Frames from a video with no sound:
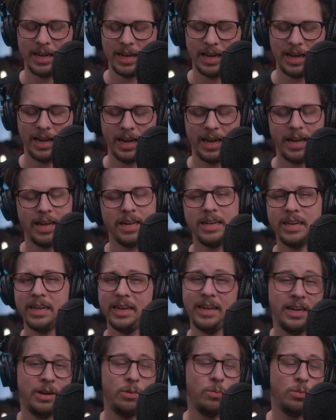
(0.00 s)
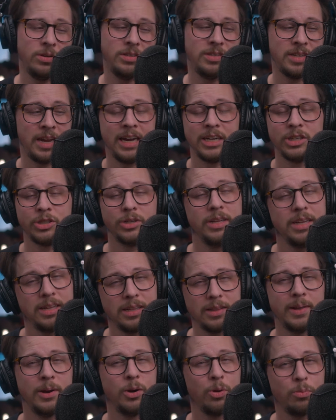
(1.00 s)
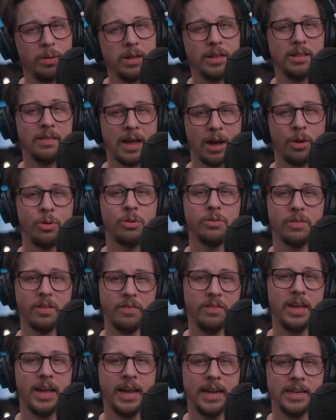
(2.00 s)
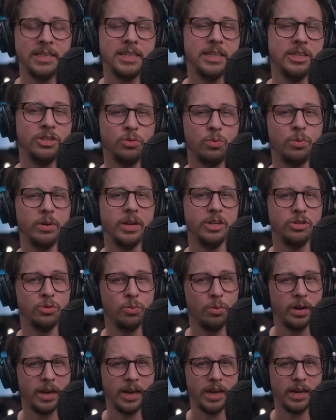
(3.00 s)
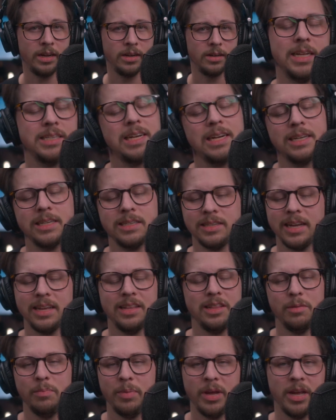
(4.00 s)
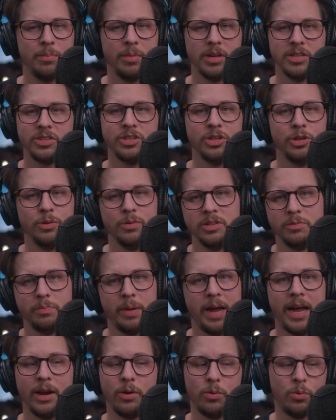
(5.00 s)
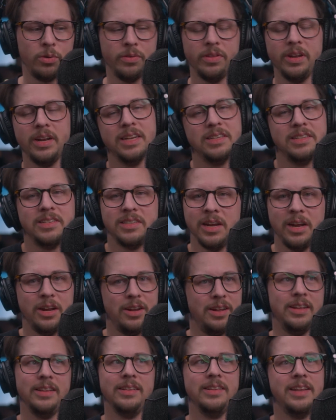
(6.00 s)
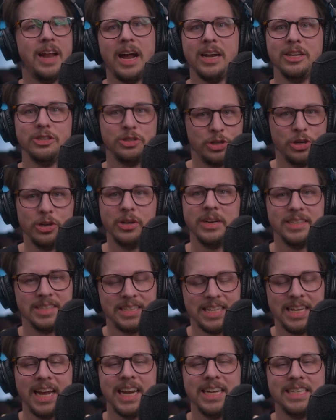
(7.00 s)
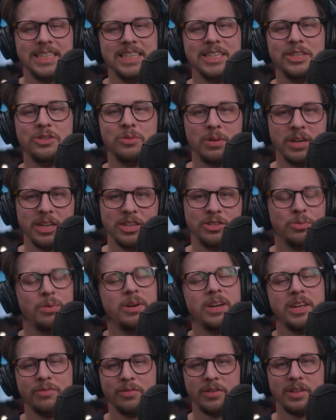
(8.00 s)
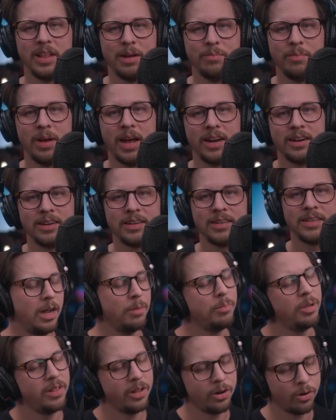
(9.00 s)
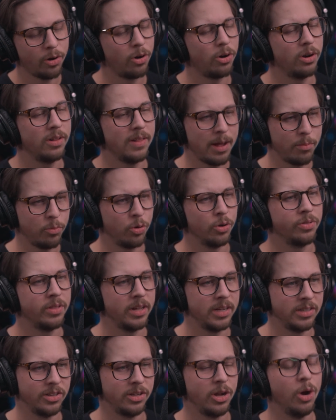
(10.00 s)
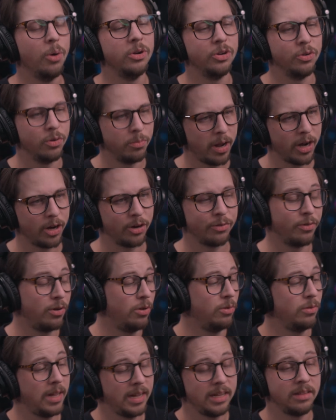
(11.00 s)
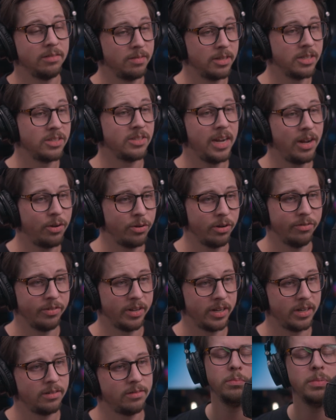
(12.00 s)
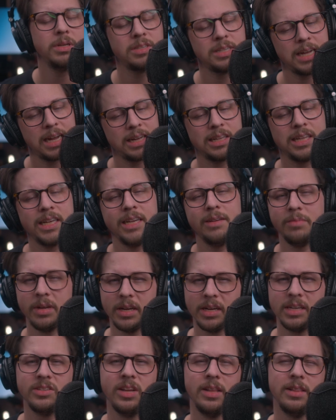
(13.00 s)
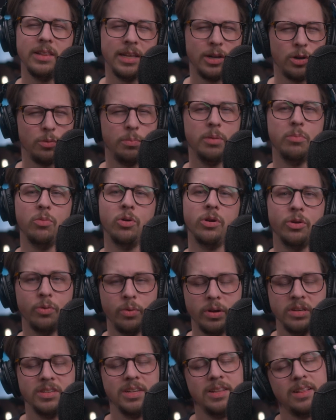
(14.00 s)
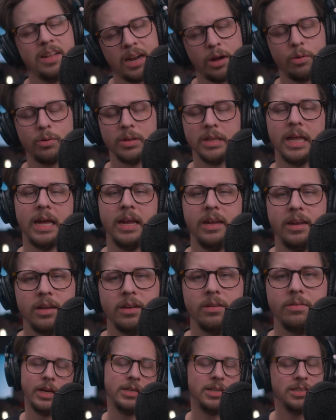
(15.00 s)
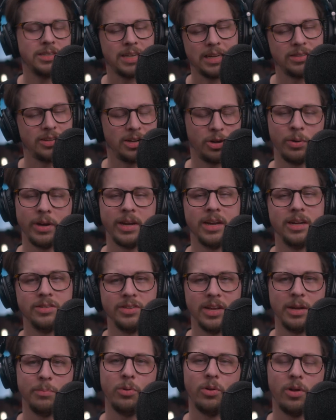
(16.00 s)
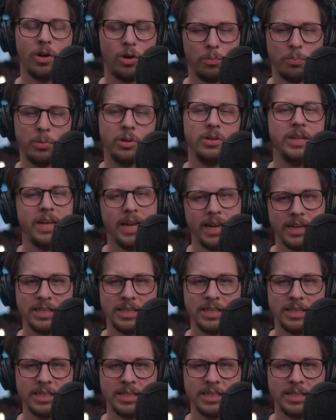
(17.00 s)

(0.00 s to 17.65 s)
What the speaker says: and it was actually a little bit louder than the AT2020. That's not to say the BMS2 is bad or that it's not as good as the AT2020 for that matter. I mean, there are a lot more things that go into a microphone, like the sound of it. But sadly, it is a little bit more noisy than I would like. And just as a quick example, I'll put the